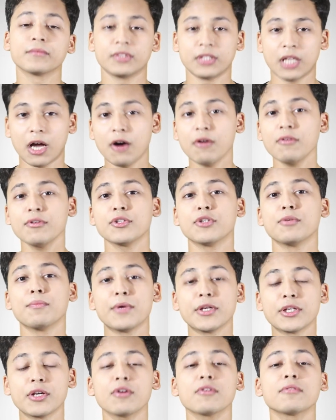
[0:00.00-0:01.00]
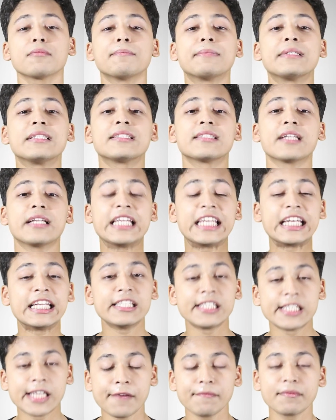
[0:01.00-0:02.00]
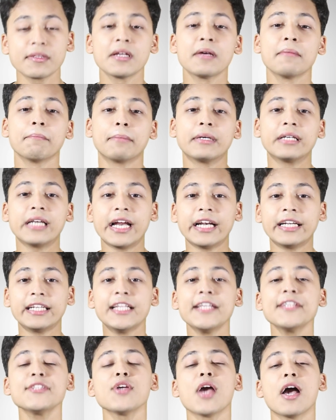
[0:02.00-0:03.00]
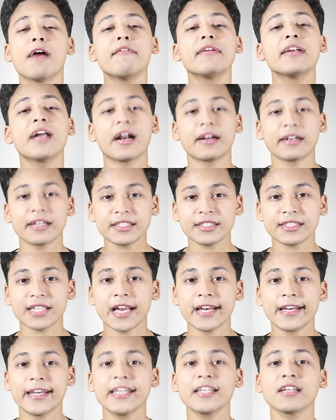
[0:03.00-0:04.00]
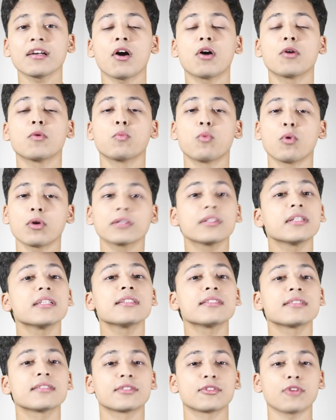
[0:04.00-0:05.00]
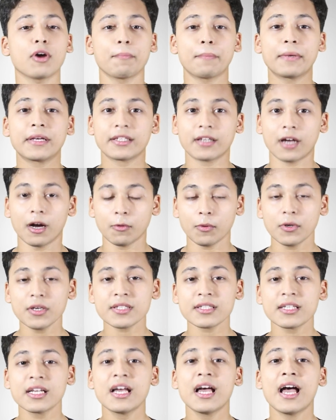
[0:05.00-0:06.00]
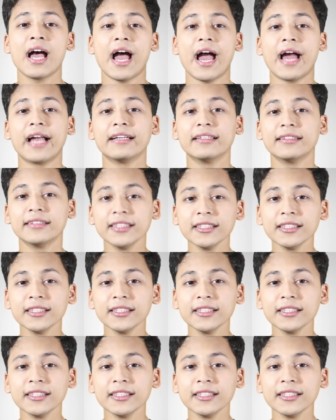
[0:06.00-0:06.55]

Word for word: Now, you may not be studying in depth, but at least you have an understanding on what this topic covers, and